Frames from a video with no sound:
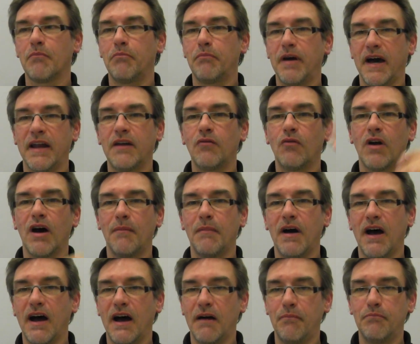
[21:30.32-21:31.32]

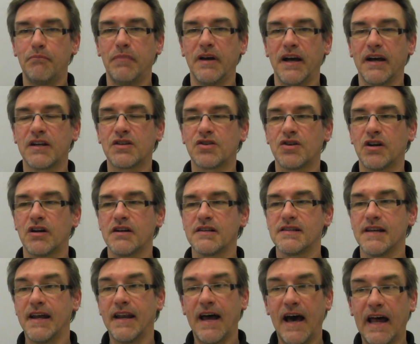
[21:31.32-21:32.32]
panorama
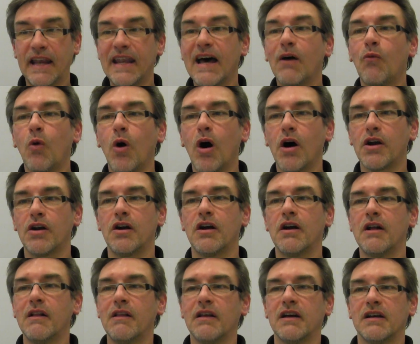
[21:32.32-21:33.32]
pictures, and underwater
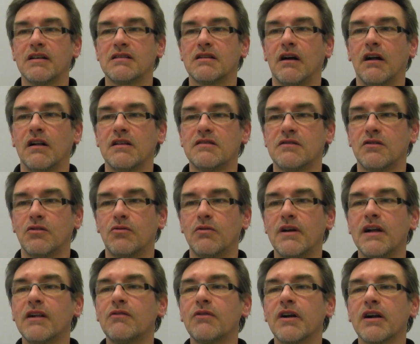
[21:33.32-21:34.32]
it's also a
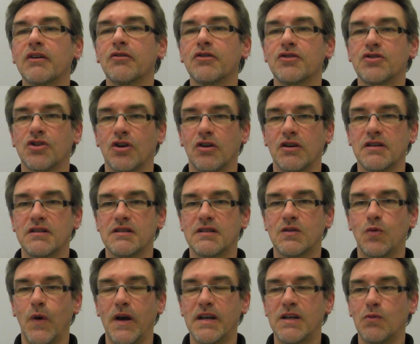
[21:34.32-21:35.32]
real good choice,
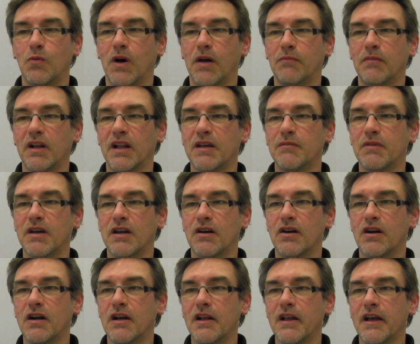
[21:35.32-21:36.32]
21
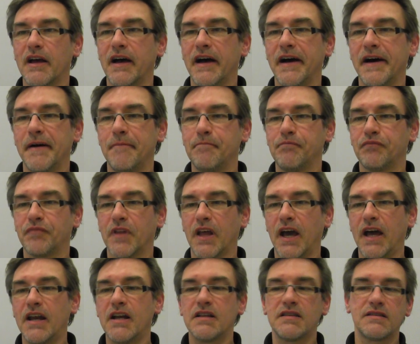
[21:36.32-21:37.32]
millimeter. And
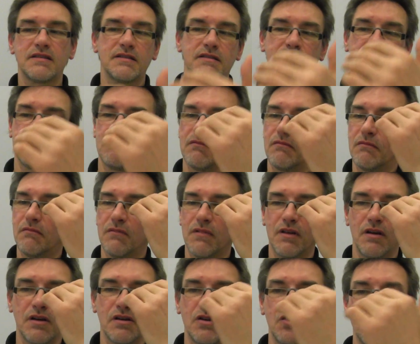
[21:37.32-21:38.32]
it's
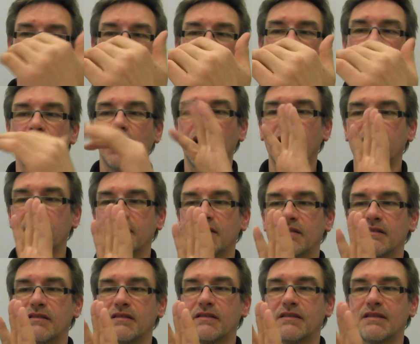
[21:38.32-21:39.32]
the usual
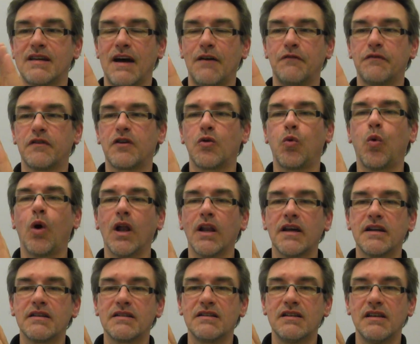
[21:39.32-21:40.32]
tough
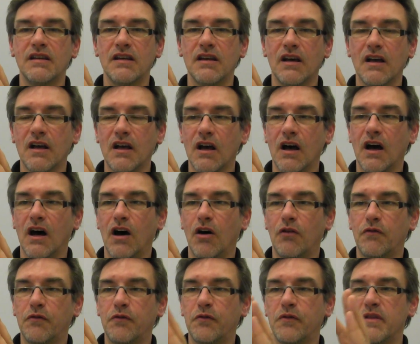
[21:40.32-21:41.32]
quality
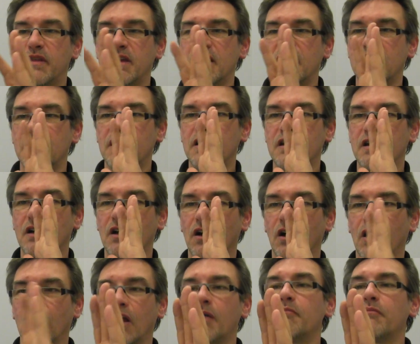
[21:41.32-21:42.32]
of the
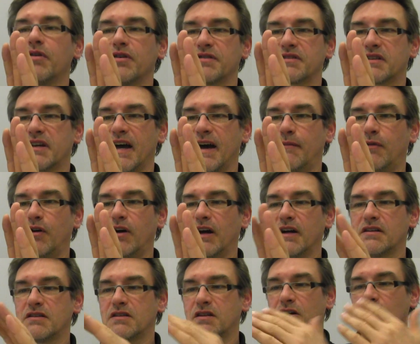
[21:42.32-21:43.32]
Olympus
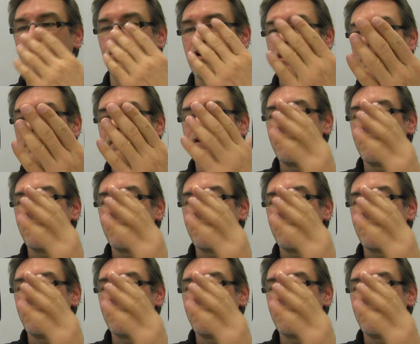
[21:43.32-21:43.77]
camera. So